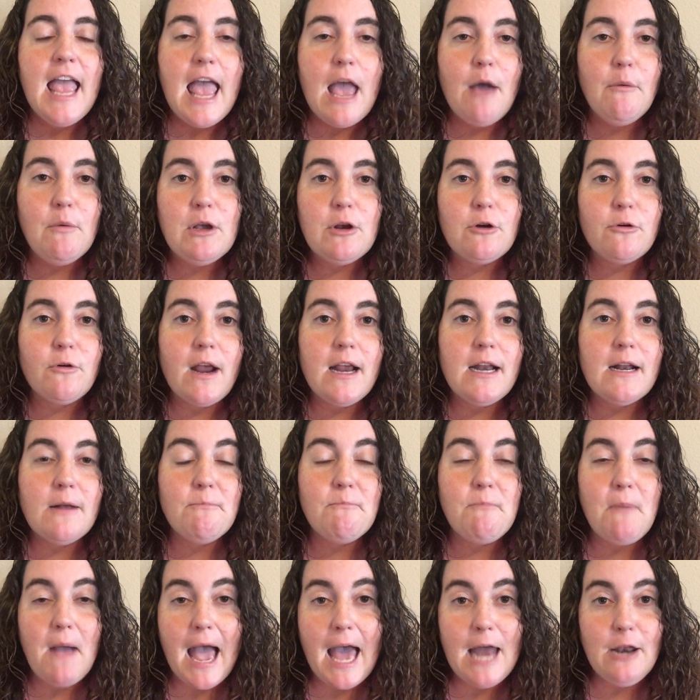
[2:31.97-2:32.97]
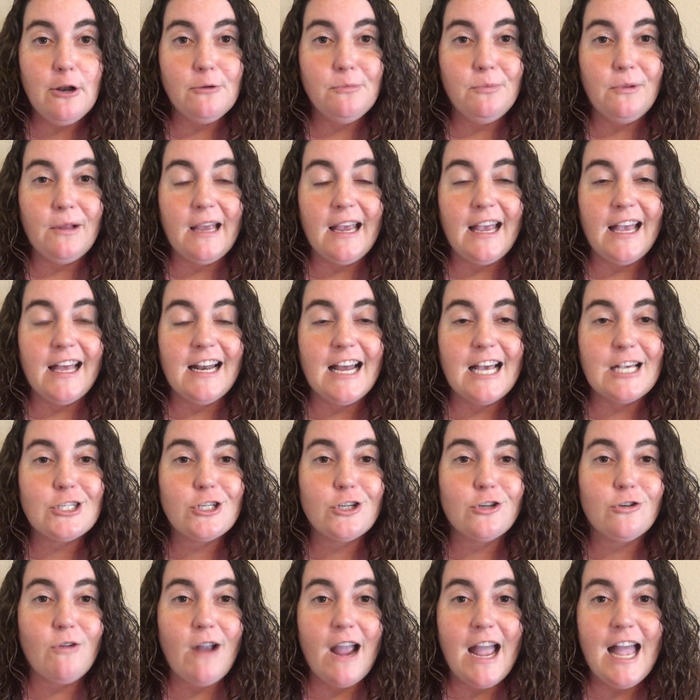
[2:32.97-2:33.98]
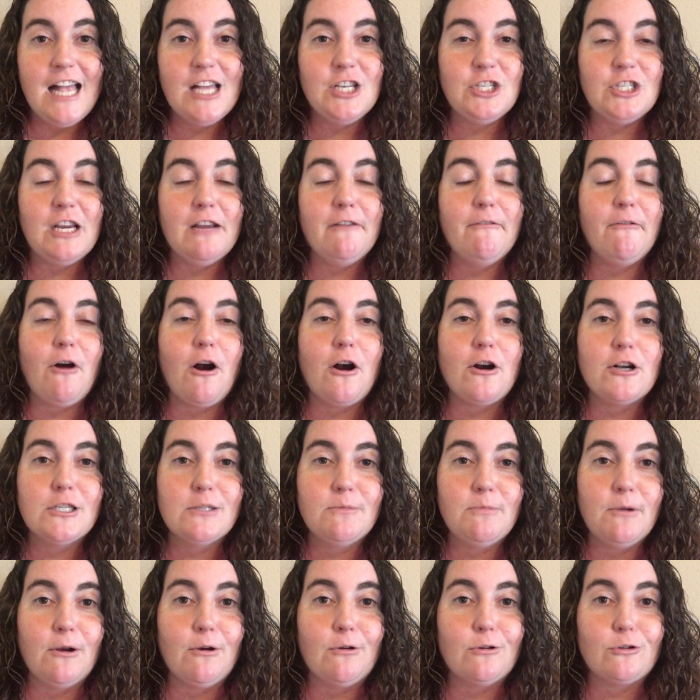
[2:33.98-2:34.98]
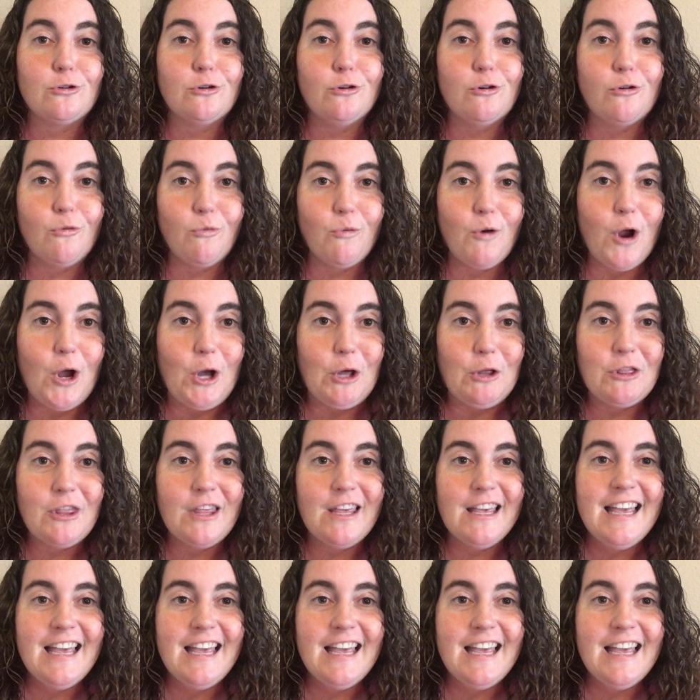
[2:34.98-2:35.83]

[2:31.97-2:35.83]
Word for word: And we create a battle plan, a strategy for our spiritual growth.